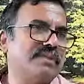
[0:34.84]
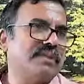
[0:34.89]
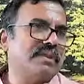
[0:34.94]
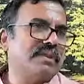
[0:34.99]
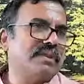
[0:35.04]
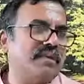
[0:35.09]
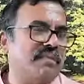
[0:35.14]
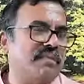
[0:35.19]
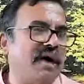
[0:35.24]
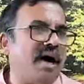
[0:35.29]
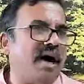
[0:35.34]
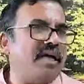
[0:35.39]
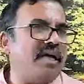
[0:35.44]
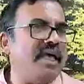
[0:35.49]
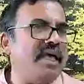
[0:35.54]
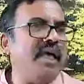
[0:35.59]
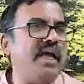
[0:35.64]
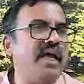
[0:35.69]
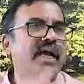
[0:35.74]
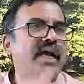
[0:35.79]

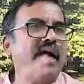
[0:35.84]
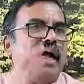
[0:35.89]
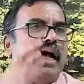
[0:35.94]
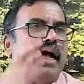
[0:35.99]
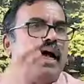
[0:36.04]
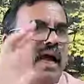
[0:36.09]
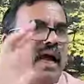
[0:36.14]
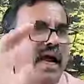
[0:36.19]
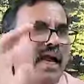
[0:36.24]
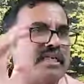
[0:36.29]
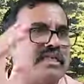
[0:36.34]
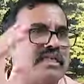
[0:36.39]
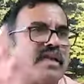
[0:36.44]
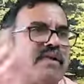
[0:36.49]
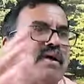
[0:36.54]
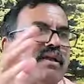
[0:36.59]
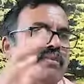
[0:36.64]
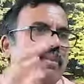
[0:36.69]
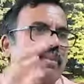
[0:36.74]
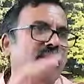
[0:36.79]
Samadhi and
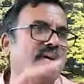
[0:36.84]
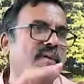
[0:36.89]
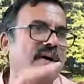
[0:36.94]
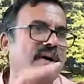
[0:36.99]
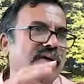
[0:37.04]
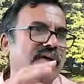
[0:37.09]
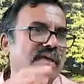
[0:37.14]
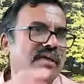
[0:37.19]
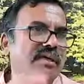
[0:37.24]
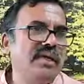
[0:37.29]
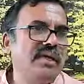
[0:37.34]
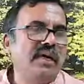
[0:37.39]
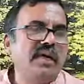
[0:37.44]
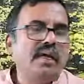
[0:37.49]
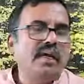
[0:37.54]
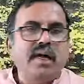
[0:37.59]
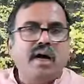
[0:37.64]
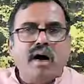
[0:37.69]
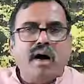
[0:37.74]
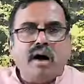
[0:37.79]
Sarvatma Bhava.
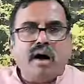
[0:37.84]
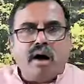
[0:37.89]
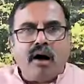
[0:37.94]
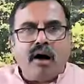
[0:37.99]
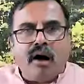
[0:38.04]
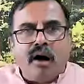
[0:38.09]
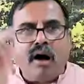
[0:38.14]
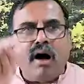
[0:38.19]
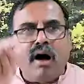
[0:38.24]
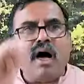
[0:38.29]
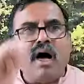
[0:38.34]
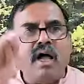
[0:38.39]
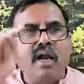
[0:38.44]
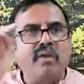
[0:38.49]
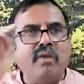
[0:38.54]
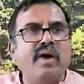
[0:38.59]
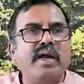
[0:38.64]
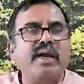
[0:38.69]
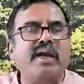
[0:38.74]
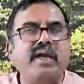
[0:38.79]
All
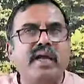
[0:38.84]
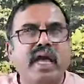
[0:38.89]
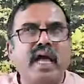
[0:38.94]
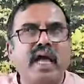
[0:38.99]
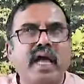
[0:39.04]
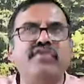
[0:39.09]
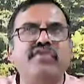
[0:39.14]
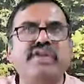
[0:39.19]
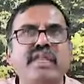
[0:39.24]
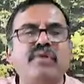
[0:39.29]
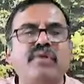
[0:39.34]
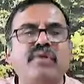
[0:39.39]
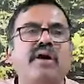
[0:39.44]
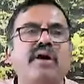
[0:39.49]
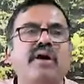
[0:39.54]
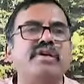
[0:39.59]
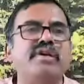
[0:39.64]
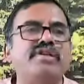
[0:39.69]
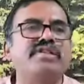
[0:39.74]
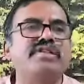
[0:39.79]
one, everything
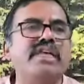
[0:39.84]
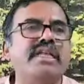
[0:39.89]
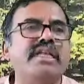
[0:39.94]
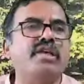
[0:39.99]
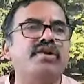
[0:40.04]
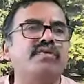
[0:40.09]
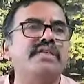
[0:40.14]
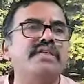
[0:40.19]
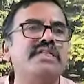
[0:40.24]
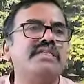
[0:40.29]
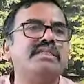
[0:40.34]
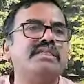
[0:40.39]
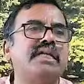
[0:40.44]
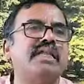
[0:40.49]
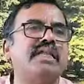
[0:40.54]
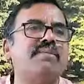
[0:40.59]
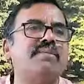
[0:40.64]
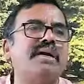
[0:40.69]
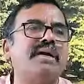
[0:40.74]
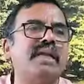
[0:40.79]
whatever you see in the universe is
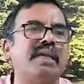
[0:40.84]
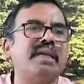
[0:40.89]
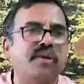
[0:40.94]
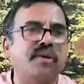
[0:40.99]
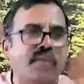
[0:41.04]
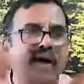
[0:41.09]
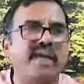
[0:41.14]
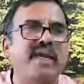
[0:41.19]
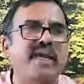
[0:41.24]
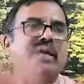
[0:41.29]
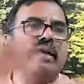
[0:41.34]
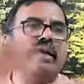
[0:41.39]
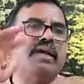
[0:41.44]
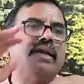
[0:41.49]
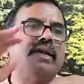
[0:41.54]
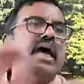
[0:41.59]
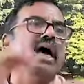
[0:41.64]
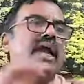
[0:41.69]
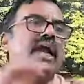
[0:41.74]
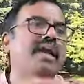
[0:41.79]
nothing but in the one
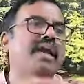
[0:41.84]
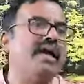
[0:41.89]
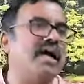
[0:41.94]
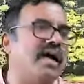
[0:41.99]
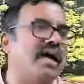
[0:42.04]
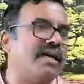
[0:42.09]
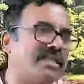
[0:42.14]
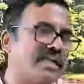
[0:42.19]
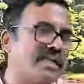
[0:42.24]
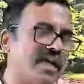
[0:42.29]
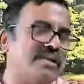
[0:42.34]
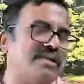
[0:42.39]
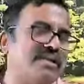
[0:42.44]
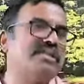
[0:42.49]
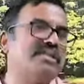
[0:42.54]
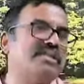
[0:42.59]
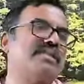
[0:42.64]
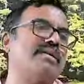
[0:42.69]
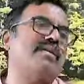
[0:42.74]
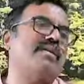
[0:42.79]
reality called
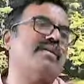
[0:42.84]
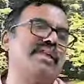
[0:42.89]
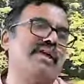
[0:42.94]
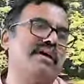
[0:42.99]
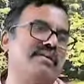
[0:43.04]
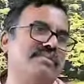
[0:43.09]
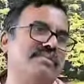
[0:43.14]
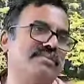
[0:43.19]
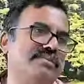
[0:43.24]
Samadhi.